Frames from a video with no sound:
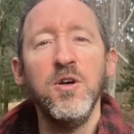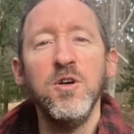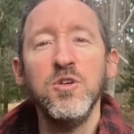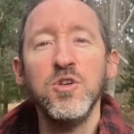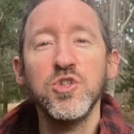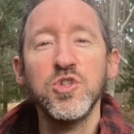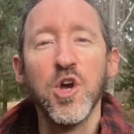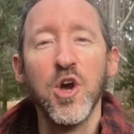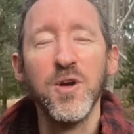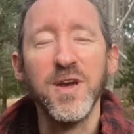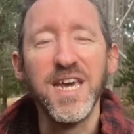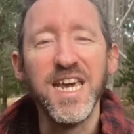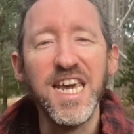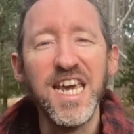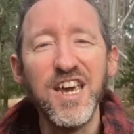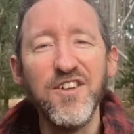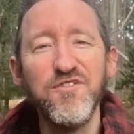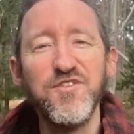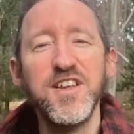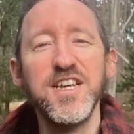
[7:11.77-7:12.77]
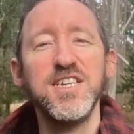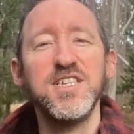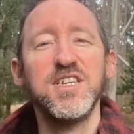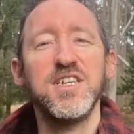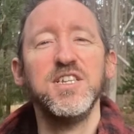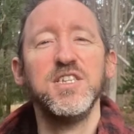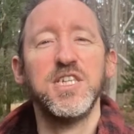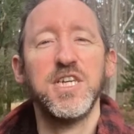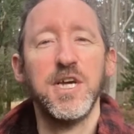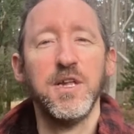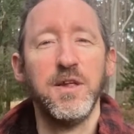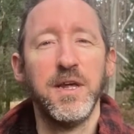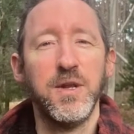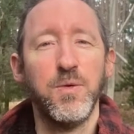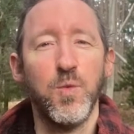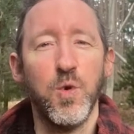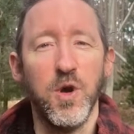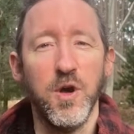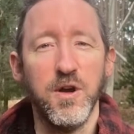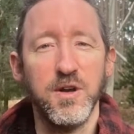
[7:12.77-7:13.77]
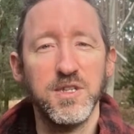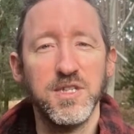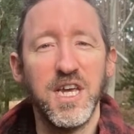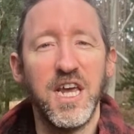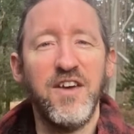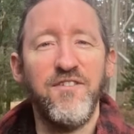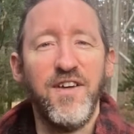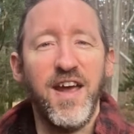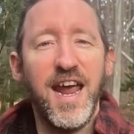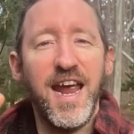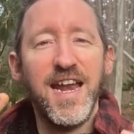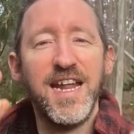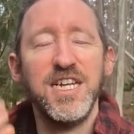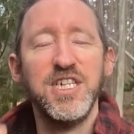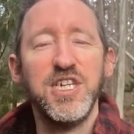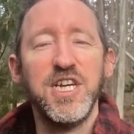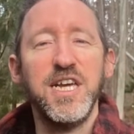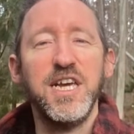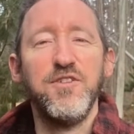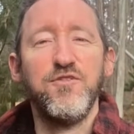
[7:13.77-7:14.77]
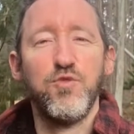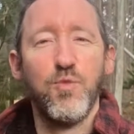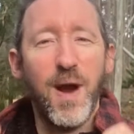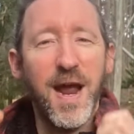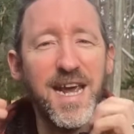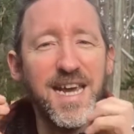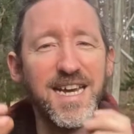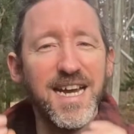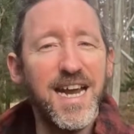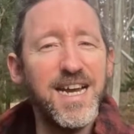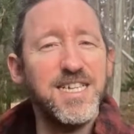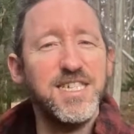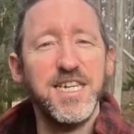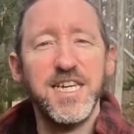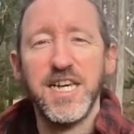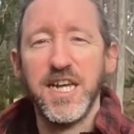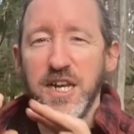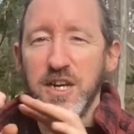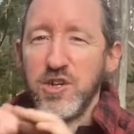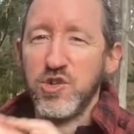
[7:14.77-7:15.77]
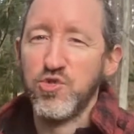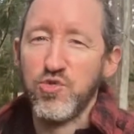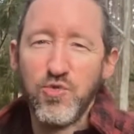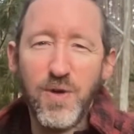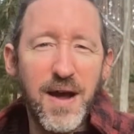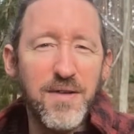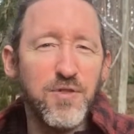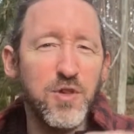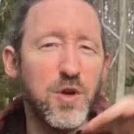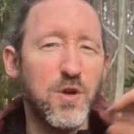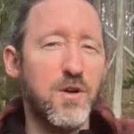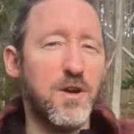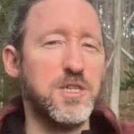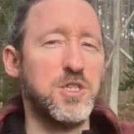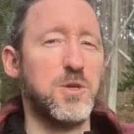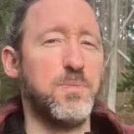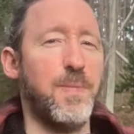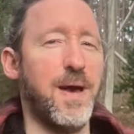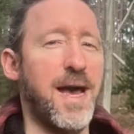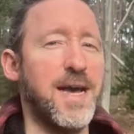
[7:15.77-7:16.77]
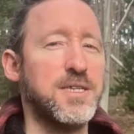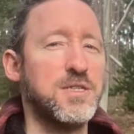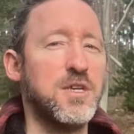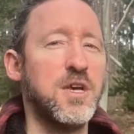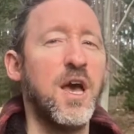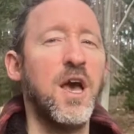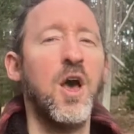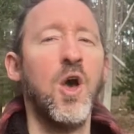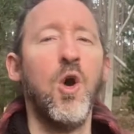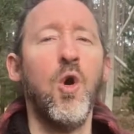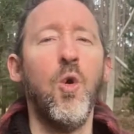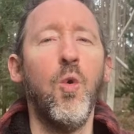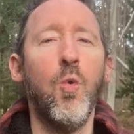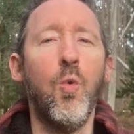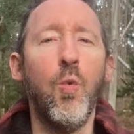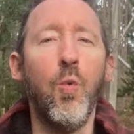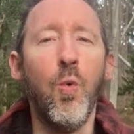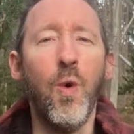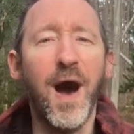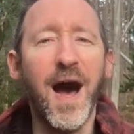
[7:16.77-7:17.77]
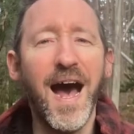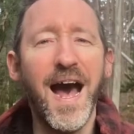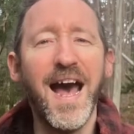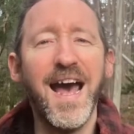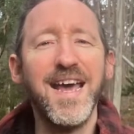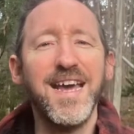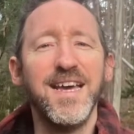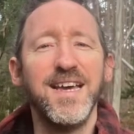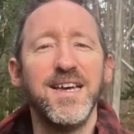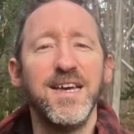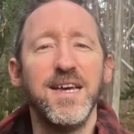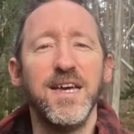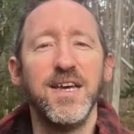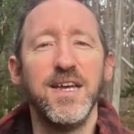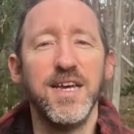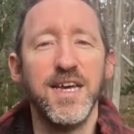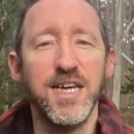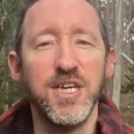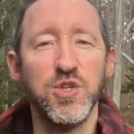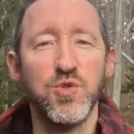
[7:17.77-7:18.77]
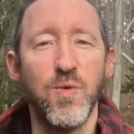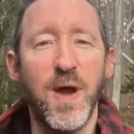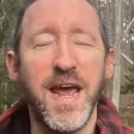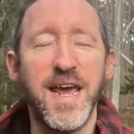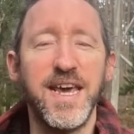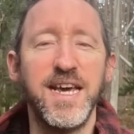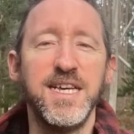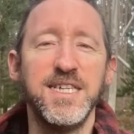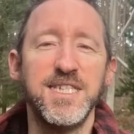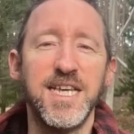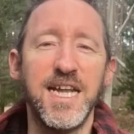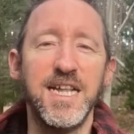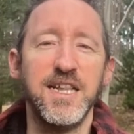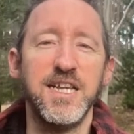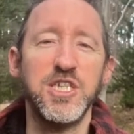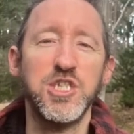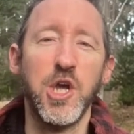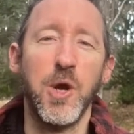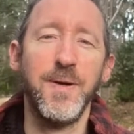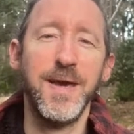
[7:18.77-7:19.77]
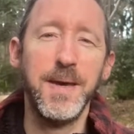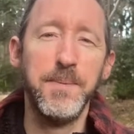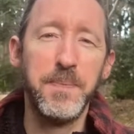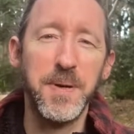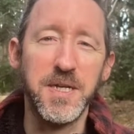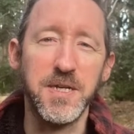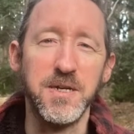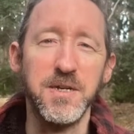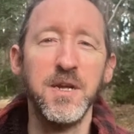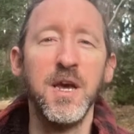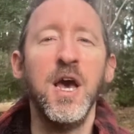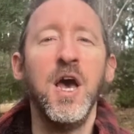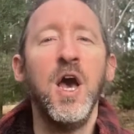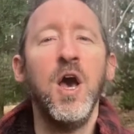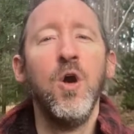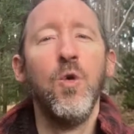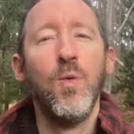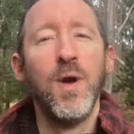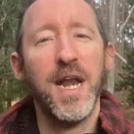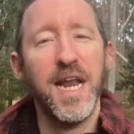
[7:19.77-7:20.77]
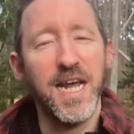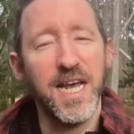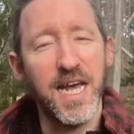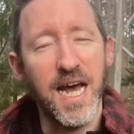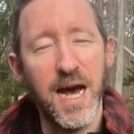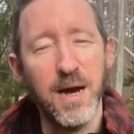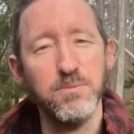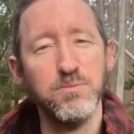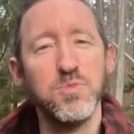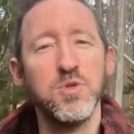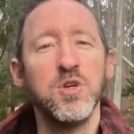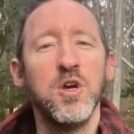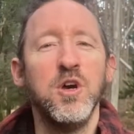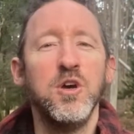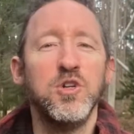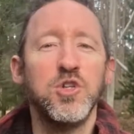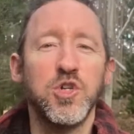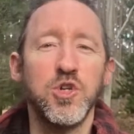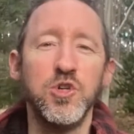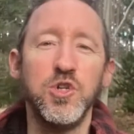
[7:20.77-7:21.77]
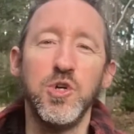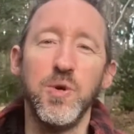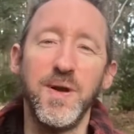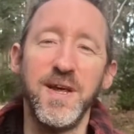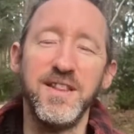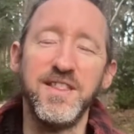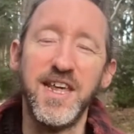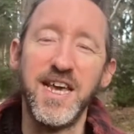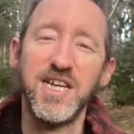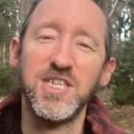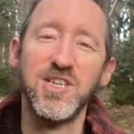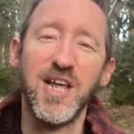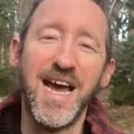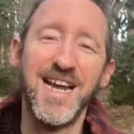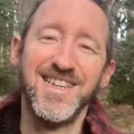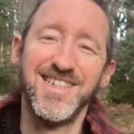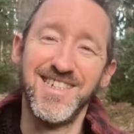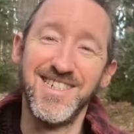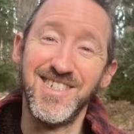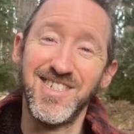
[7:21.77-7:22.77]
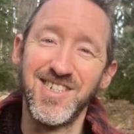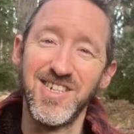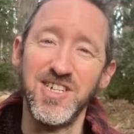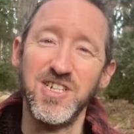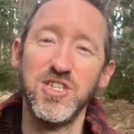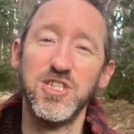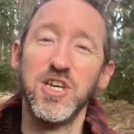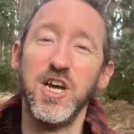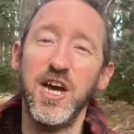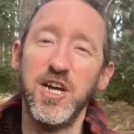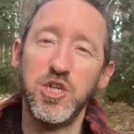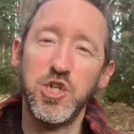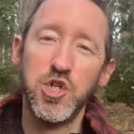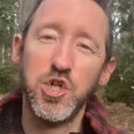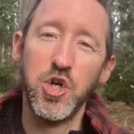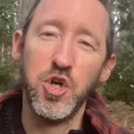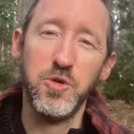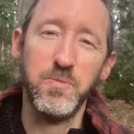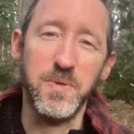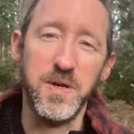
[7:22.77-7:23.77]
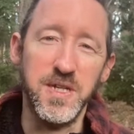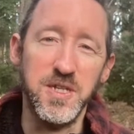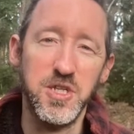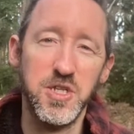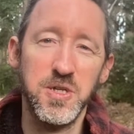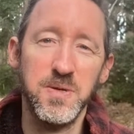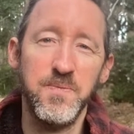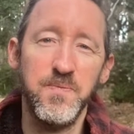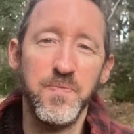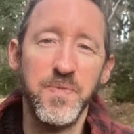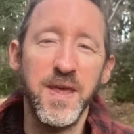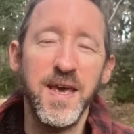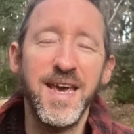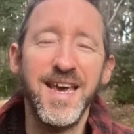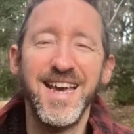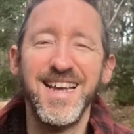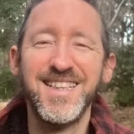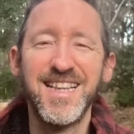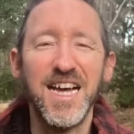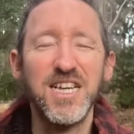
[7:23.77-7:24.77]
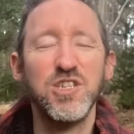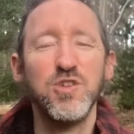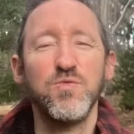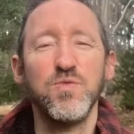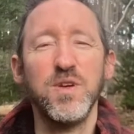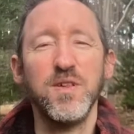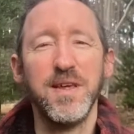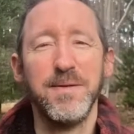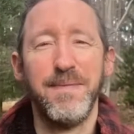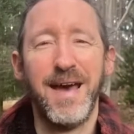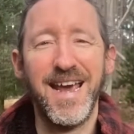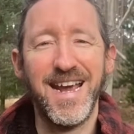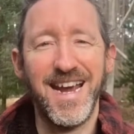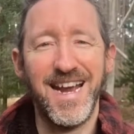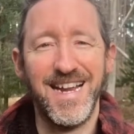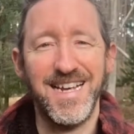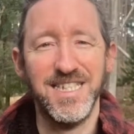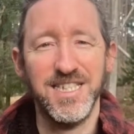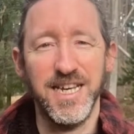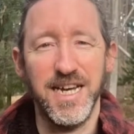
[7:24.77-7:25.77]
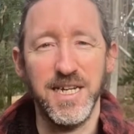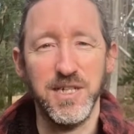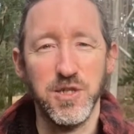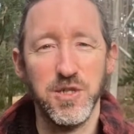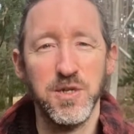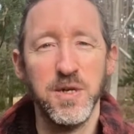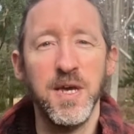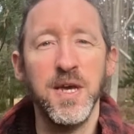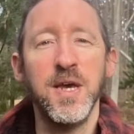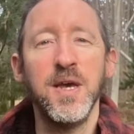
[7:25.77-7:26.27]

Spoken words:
So if distance healing works, if Reiki energy can travel across space, why is Reiki suddenly so impotent when it comes to doing things like distance attunements? It doesn't really make any sense.